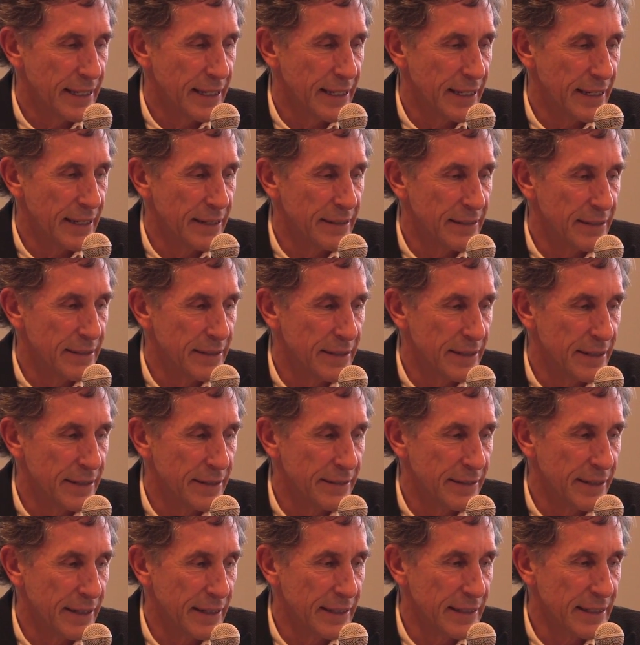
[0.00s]
And
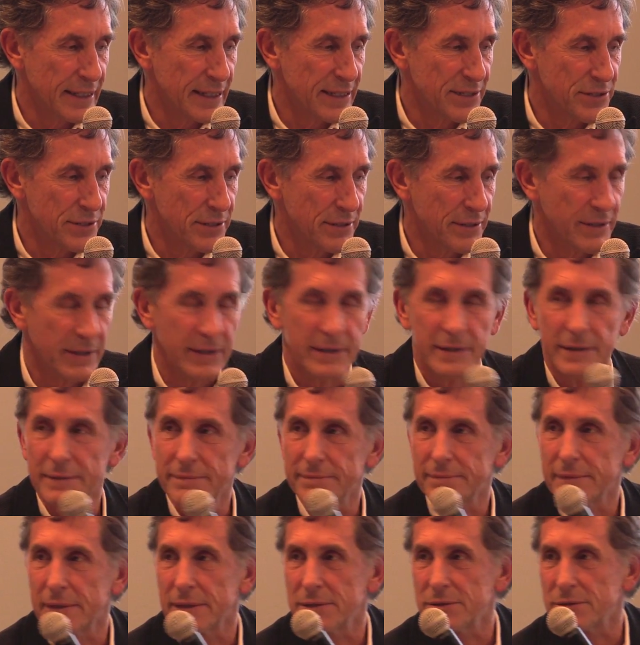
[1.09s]
I guess you got to
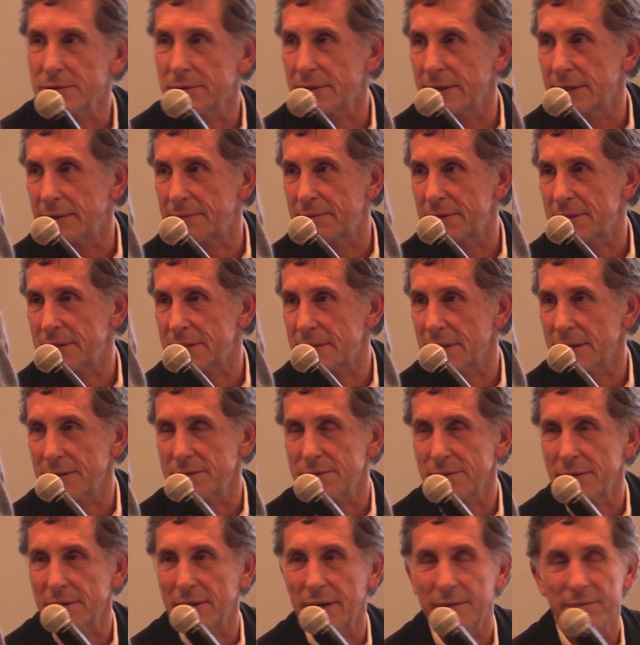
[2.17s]
enjoy every
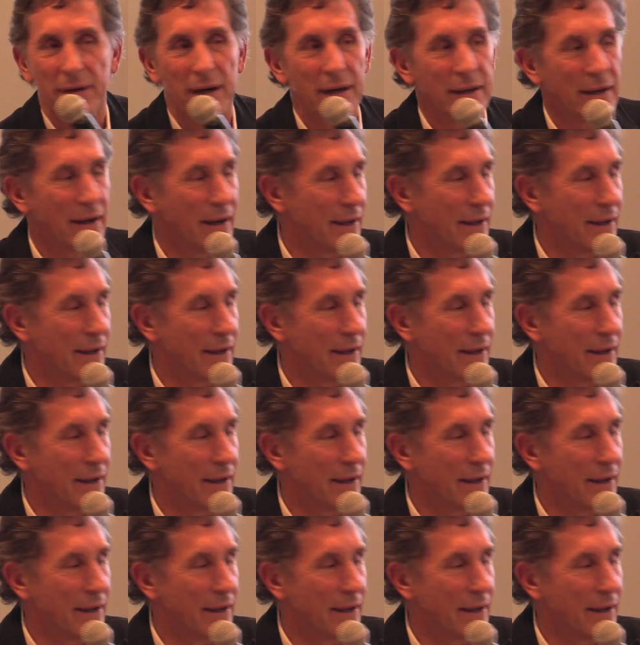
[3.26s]
stage of life.